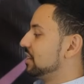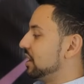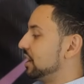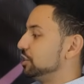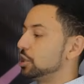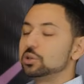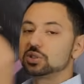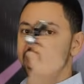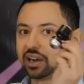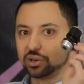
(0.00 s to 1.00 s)
and I
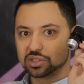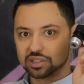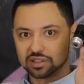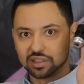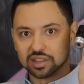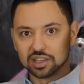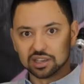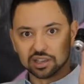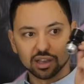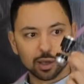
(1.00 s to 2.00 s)
chose out
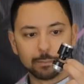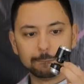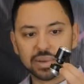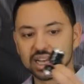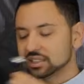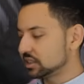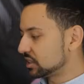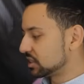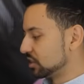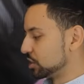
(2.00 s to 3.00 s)
the
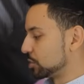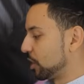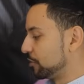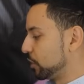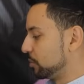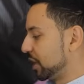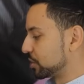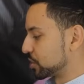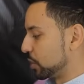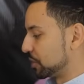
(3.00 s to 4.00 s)
best smartphone
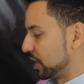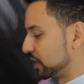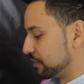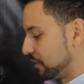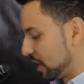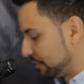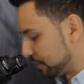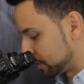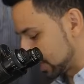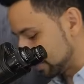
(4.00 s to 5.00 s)
microscope that I could find for this